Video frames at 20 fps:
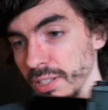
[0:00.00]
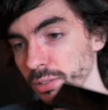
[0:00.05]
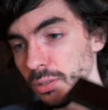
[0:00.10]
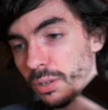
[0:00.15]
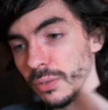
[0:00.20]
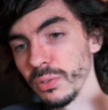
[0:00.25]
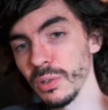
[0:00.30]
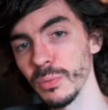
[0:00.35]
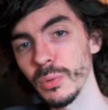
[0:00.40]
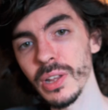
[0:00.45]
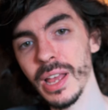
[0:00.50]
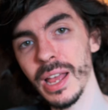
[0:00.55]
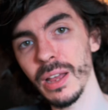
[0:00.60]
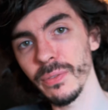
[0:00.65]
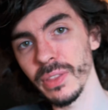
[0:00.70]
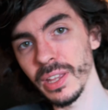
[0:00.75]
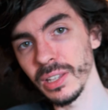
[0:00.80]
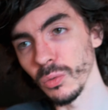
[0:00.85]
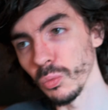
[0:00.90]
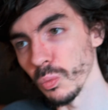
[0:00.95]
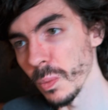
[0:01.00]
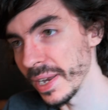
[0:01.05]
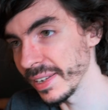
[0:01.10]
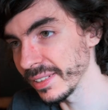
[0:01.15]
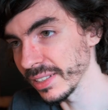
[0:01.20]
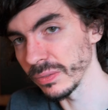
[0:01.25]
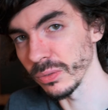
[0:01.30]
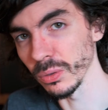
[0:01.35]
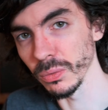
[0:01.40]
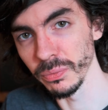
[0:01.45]
So if you want to have that
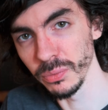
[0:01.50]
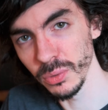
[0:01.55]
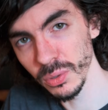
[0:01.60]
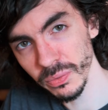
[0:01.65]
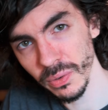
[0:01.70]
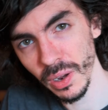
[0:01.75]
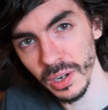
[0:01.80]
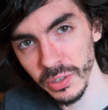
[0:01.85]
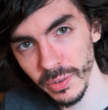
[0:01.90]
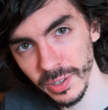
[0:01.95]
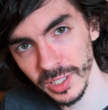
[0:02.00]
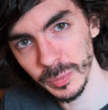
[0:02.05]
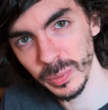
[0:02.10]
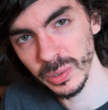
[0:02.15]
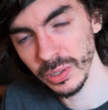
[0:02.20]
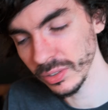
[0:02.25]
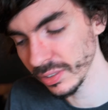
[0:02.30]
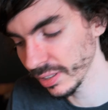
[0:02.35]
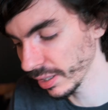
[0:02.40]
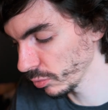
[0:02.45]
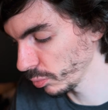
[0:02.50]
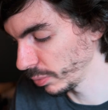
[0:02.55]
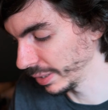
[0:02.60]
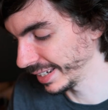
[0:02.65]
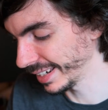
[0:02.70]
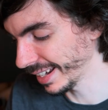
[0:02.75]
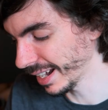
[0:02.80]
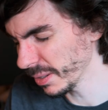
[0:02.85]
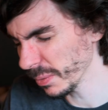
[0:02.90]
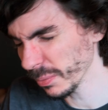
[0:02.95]
waist level viewfinder experience that we
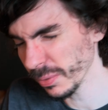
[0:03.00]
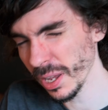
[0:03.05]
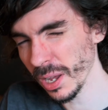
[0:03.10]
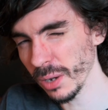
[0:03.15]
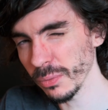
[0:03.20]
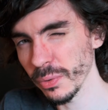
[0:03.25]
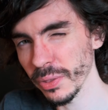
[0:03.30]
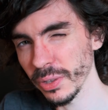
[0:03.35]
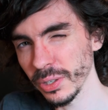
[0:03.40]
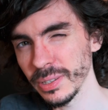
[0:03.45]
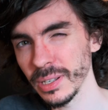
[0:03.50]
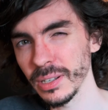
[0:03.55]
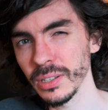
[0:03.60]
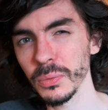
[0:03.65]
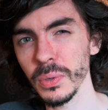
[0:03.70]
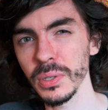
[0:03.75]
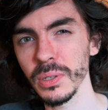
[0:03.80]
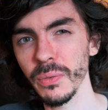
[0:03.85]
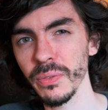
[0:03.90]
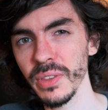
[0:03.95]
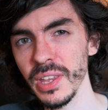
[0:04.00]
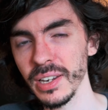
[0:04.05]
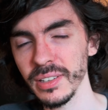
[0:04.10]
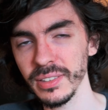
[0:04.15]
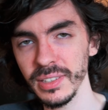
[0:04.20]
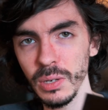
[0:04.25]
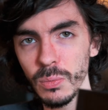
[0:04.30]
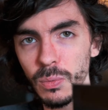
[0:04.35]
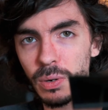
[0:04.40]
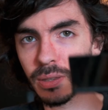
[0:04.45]
kind of have with the tail screen of the
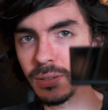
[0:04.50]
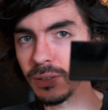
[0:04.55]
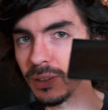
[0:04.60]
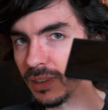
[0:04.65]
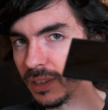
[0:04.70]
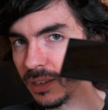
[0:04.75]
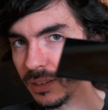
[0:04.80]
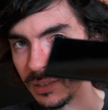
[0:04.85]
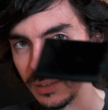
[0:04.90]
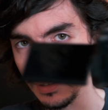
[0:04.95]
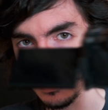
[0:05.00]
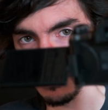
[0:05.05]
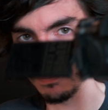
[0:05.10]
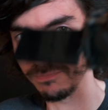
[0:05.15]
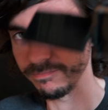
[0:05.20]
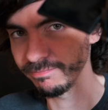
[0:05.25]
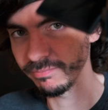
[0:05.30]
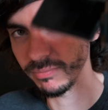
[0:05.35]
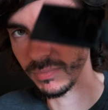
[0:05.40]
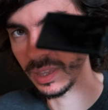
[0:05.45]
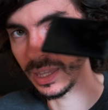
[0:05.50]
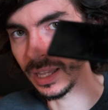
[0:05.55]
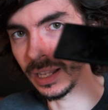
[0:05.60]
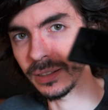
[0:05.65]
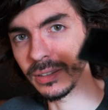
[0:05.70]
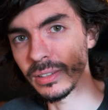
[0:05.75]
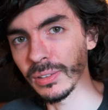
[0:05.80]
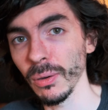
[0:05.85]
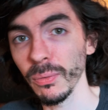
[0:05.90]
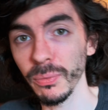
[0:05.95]
X-T1, this is
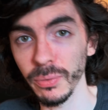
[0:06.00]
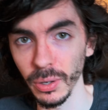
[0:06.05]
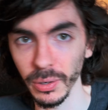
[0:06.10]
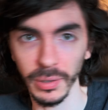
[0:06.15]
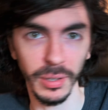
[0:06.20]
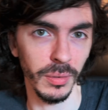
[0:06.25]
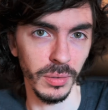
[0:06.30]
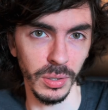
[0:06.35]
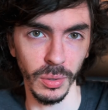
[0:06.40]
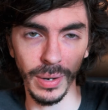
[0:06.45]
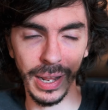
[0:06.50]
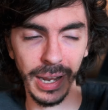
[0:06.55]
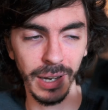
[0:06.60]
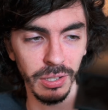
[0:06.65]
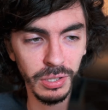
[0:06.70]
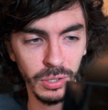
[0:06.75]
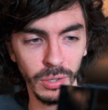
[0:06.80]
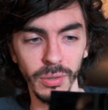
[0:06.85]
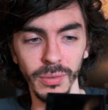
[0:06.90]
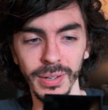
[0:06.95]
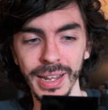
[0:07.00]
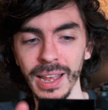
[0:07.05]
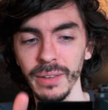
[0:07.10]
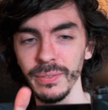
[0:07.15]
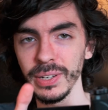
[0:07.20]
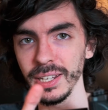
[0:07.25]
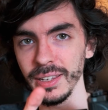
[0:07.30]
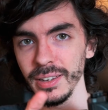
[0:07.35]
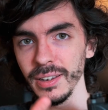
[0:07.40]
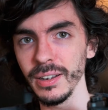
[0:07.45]
tough luck, you don't have
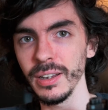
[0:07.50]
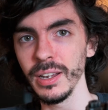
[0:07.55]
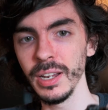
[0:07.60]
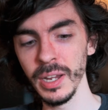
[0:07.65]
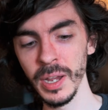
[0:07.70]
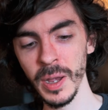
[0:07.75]
it here.